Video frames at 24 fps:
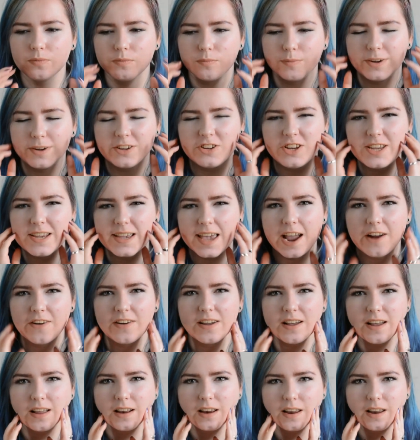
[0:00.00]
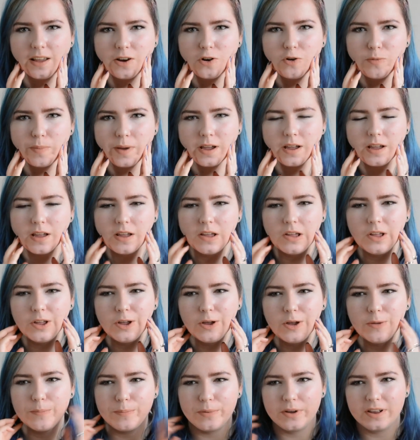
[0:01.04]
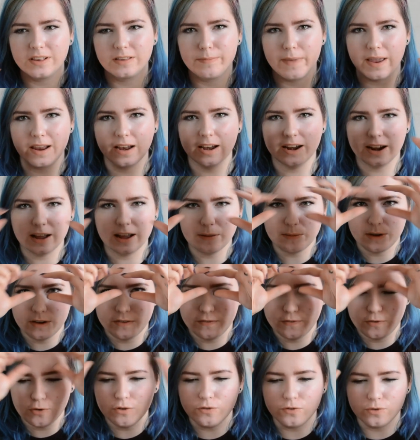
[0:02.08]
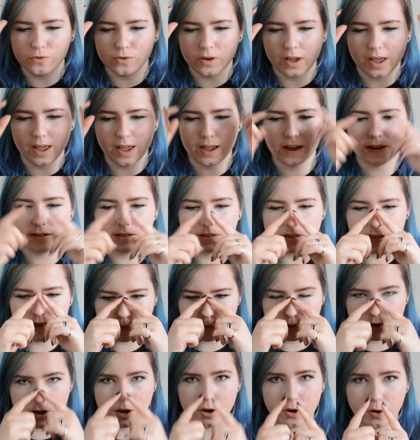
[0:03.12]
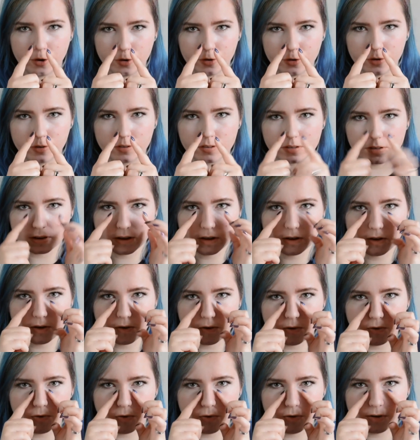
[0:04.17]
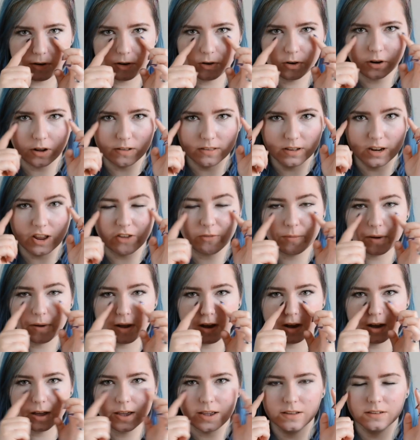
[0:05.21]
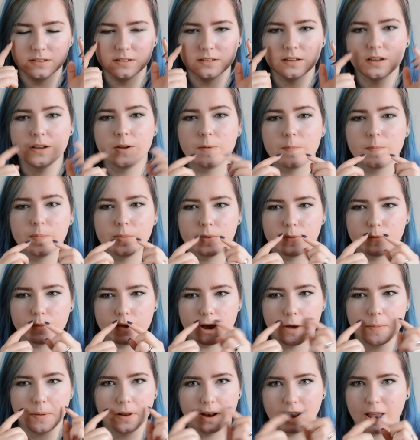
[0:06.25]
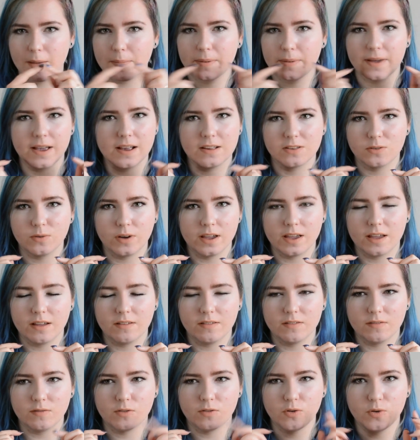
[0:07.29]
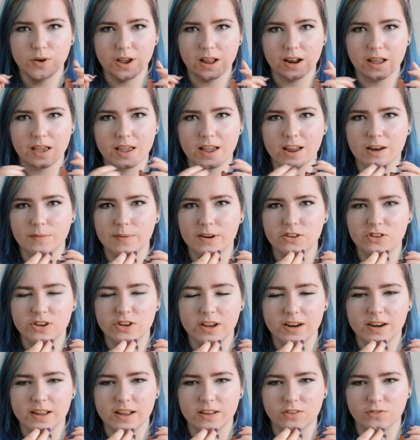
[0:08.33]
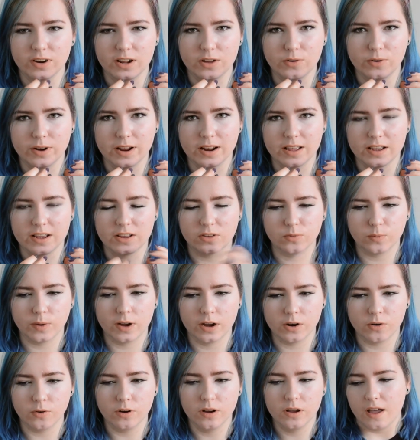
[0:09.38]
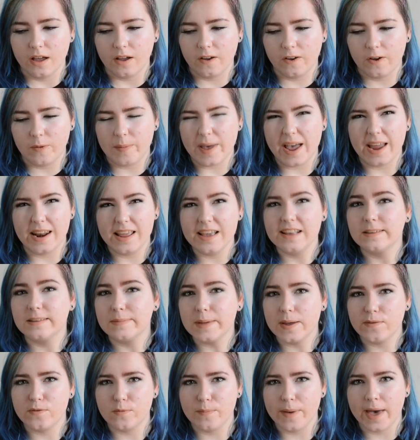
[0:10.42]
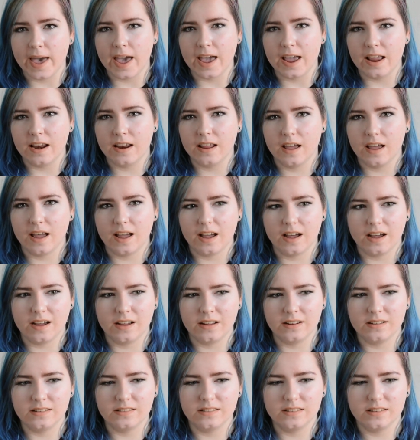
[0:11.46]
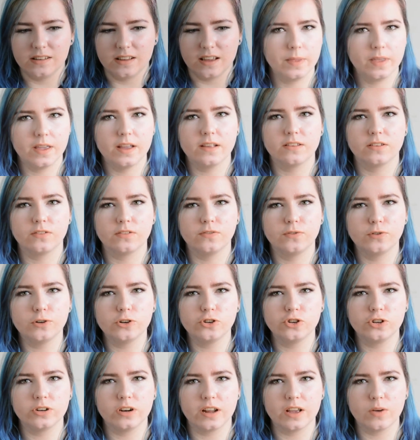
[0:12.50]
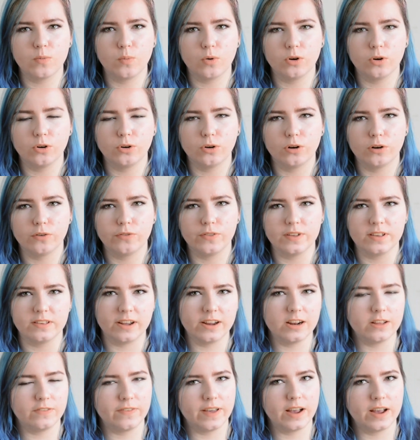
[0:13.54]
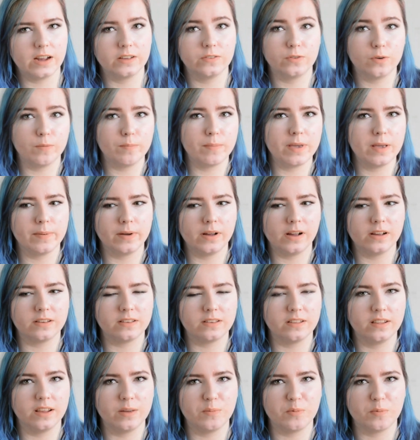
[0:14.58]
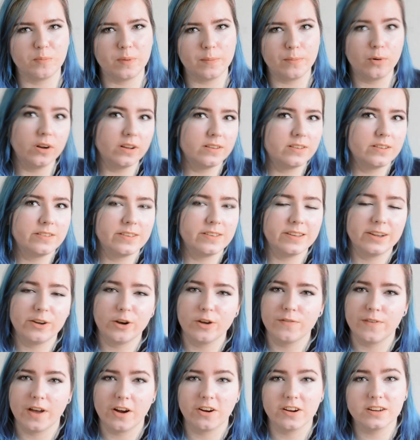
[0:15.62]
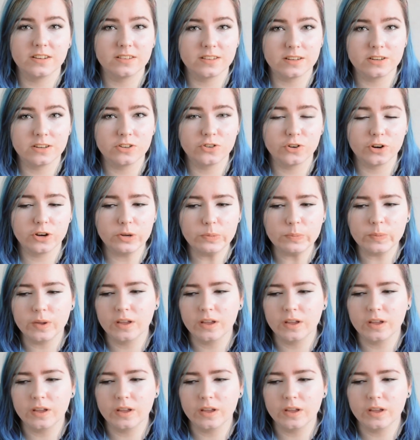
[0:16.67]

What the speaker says: my cheek area a little bit, but it's mainly like my full forehead, my nose, all along underneath my eyes, my upper lip gets quite oily, and my chin gets really oily as well. And it is a bit of a pain, and it's unfortunately one of the side effects for me personally with my polycystic ovarian syndrome.